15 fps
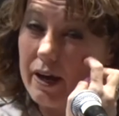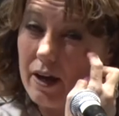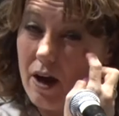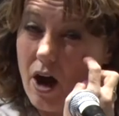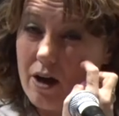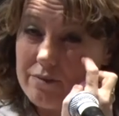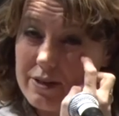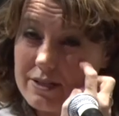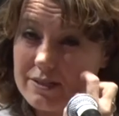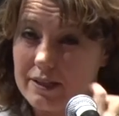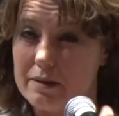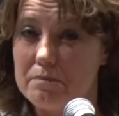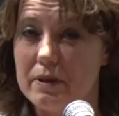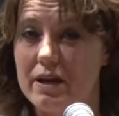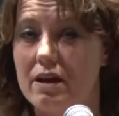
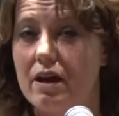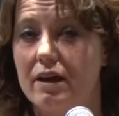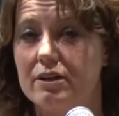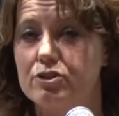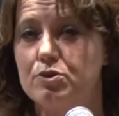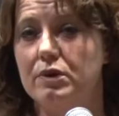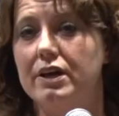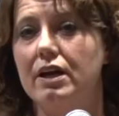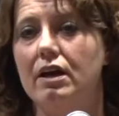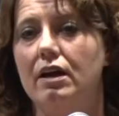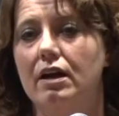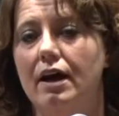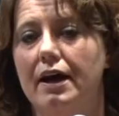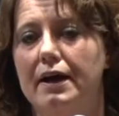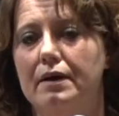Obviously, pH, we
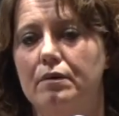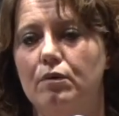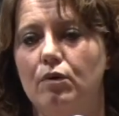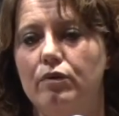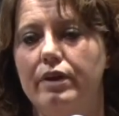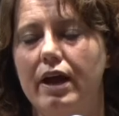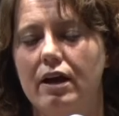get the